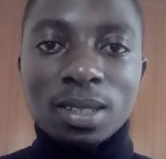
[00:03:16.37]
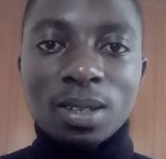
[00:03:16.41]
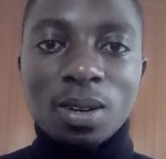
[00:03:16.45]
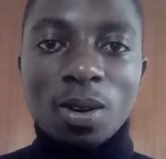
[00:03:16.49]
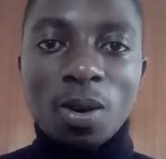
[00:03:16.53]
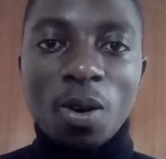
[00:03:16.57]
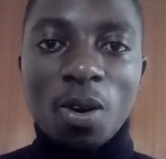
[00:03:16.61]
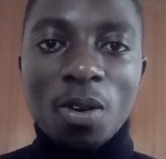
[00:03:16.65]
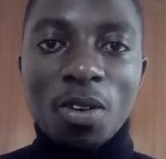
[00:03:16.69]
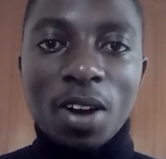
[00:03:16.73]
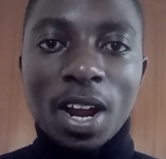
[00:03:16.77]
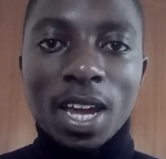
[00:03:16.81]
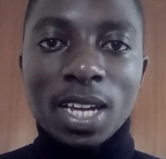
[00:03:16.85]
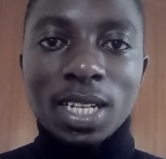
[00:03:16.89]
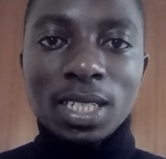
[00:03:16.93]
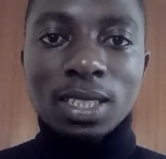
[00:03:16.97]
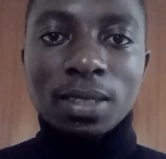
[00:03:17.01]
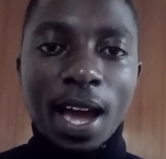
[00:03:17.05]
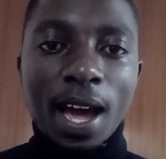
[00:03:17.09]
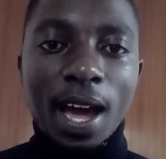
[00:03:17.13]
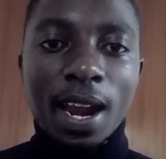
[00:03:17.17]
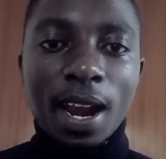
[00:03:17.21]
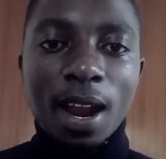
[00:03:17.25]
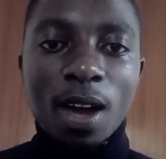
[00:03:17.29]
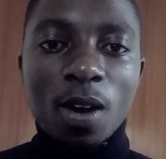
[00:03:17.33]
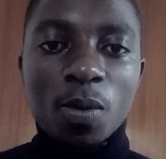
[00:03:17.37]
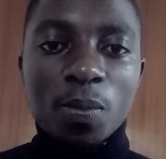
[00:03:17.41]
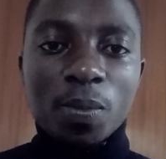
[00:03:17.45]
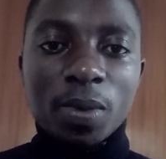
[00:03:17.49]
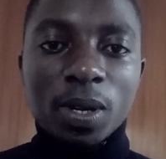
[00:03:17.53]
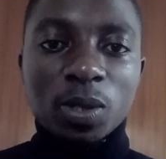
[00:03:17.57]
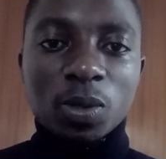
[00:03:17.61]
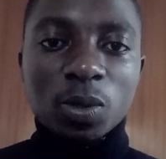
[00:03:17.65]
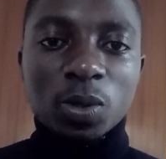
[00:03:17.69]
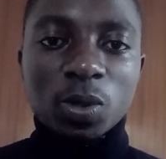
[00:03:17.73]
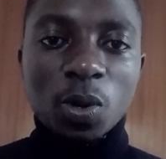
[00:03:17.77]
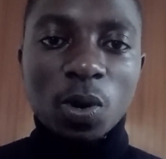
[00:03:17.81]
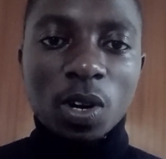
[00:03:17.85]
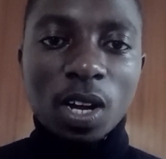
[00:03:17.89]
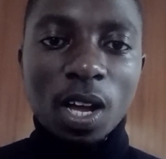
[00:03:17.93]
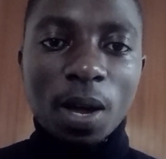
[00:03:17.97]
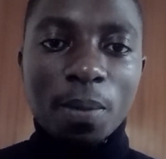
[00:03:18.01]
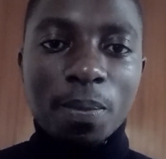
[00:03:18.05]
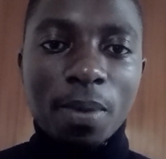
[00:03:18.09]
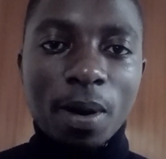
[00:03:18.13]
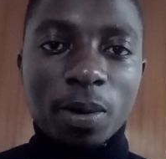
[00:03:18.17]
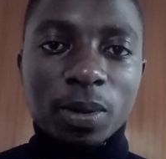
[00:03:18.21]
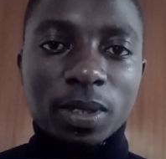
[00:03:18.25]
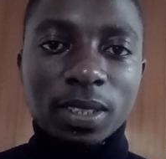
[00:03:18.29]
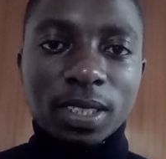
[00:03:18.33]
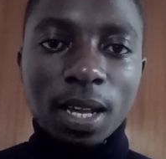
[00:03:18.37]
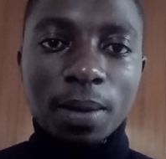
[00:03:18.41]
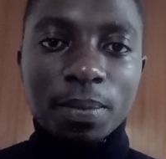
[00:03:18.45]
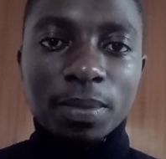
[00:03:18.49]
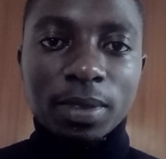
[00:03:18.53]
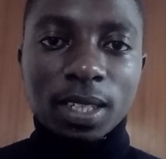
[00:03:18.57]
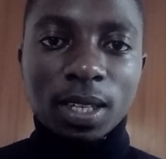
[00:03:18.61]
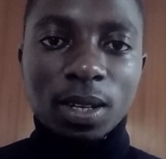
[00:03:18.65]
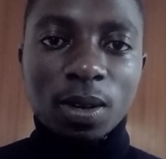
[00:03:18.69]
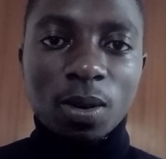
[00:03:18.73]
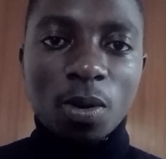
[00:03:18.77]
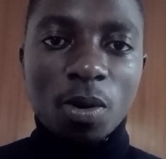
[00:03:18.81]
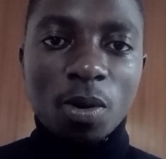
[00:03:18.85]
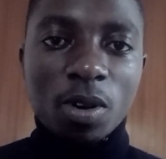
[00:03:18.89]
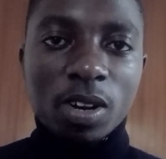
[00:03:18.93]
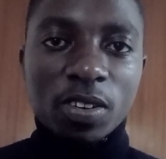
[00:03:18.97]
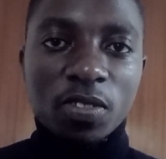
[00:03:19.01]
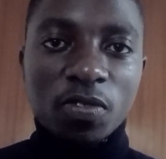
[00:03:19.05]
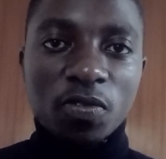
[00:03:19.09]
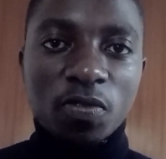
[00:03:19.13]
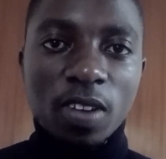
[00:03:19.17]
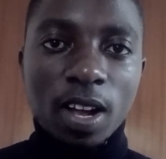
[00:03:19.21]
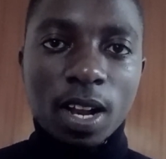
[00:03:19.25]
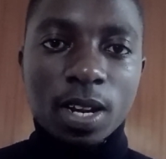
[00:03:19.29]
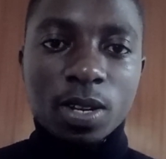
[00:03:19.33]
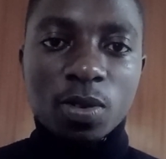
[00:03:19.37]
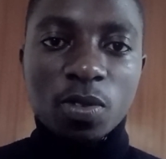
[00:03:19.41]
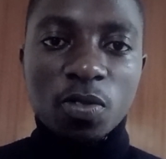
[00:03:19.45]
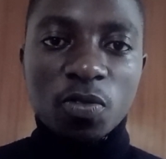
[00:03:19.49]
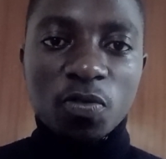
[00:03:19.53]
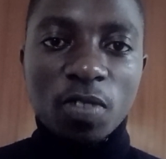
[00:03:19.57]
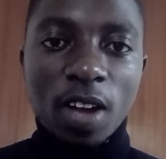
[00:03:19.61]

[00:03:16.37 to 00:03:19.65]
Alright, allow me to talk about something called value.